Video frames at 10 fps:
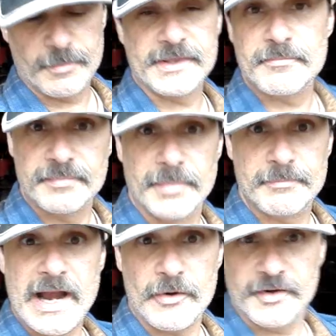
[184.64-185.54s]
but the
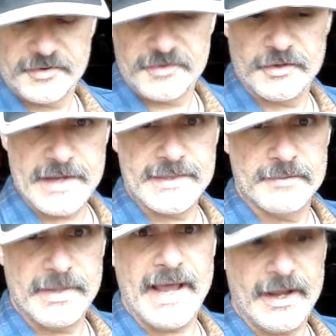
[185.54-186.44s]
power is still in
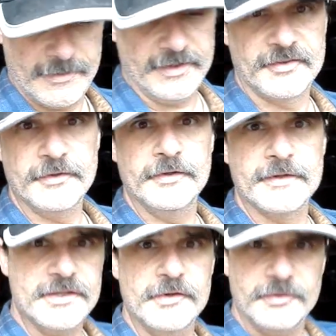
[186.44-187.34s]
the battery. So you
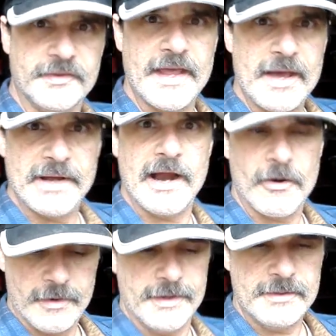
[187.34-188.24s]
can use that
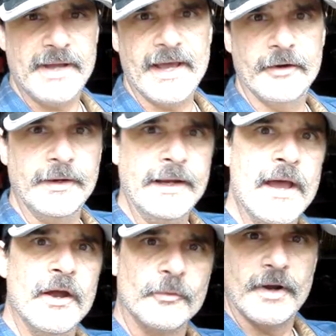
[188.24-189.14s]
power in the battery,
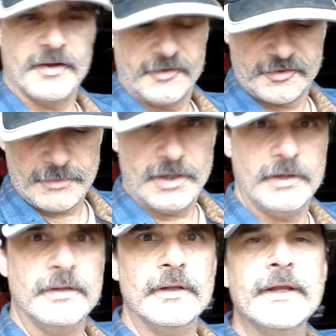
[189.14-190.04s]
run a
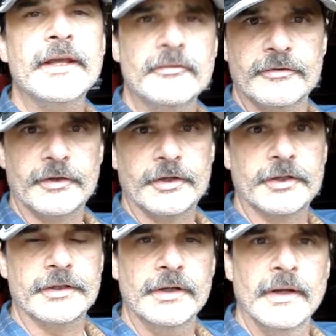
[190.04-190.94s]
small
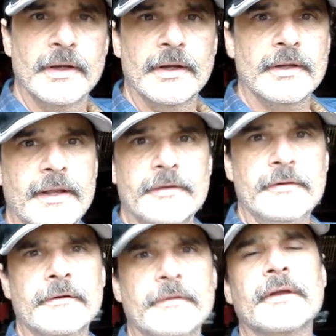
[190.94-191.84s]
inverter that
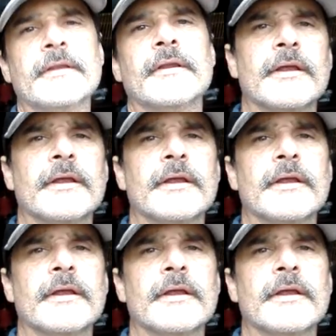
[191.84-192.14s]
you can,